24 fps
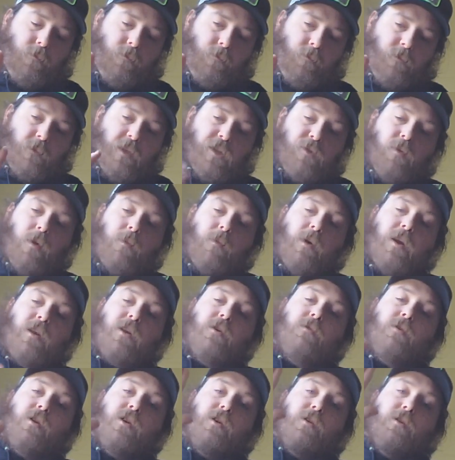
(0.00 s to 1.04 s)
That's one way to
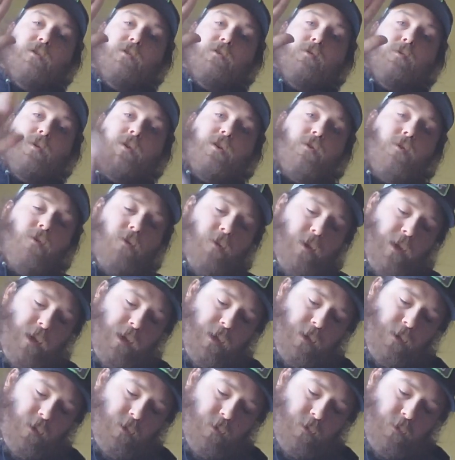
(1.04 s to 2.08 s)
do it. You can do it with your whole
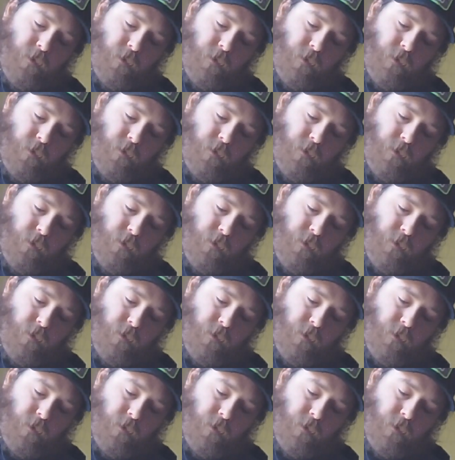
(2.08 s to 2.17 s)
hand.